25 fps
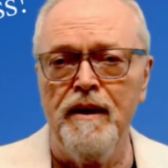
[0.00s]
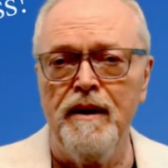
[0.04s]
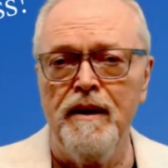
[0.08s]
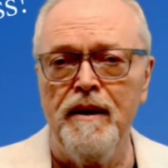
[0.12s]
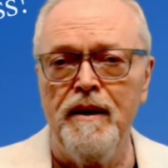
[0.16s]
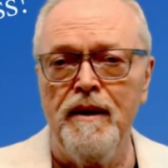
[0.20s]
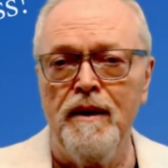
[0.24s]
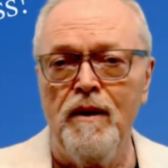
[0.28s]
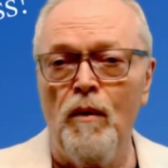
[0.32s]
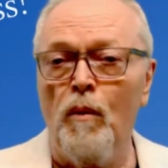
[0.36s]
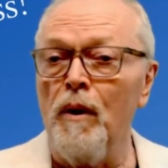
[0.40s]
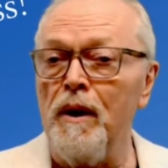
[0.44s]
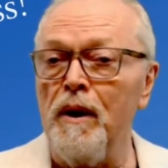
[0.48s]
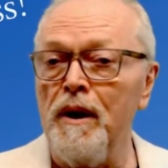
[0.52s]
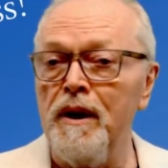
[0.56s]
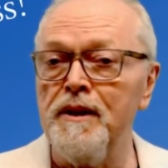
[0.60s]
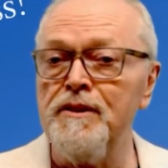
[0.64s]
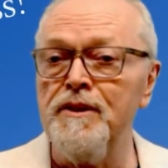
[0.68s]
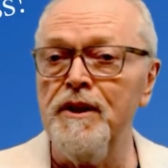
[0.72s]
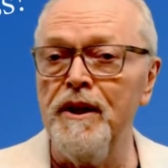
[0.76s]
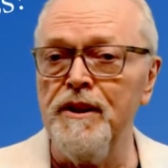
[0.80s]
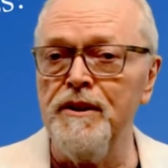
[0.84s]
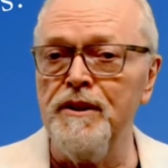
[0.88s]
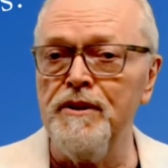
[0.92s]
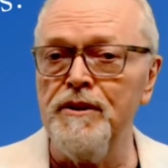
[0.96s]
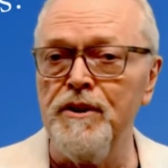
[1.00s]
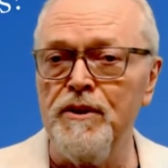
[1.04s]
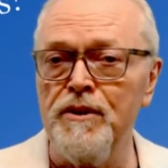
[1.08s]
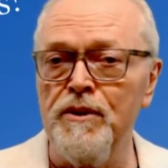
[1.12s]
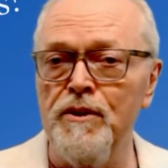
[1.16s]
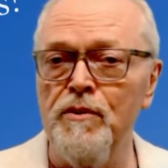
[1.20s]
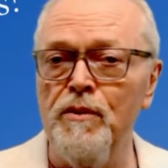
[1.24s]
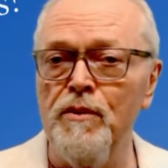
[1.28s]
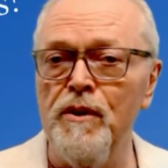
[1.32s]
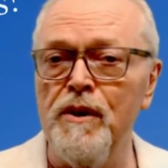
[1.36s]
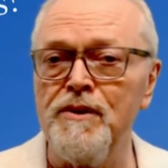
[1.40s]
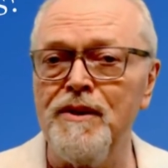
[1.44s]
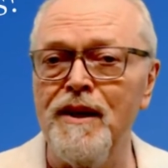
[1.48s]
What it did do
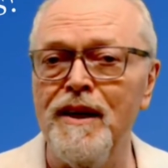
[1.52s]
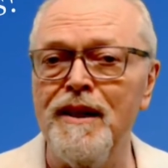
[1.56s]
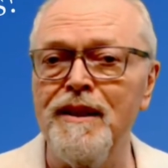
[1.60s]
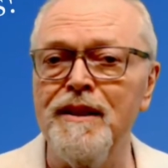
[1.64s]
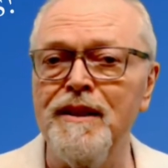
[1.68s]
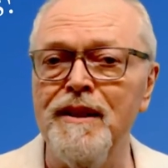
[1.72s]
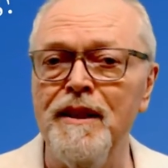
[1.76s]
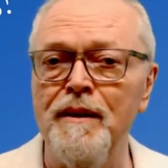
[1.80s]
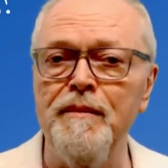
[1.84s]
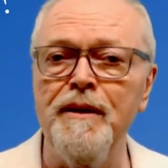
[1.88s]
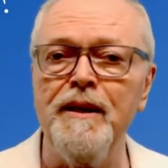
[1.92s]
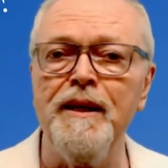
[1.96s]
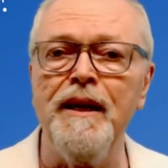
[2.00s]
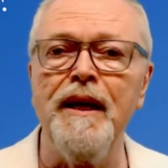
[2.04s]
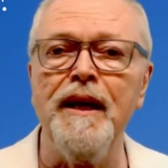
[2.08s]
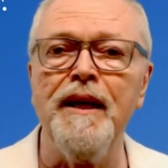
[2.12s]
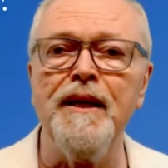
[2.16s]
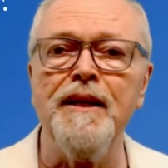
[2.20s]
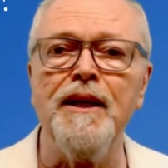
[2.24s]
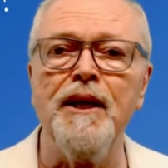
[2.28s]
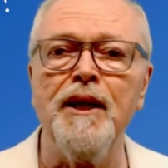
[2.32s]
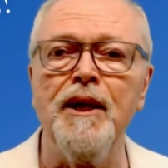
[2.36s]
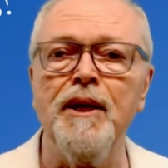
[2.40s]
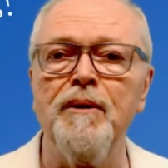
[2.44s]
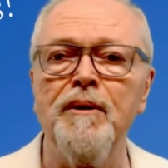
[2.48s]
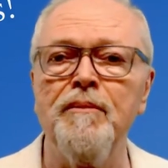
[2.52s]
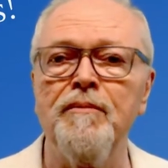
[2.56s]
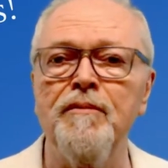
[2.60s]
was eliminate him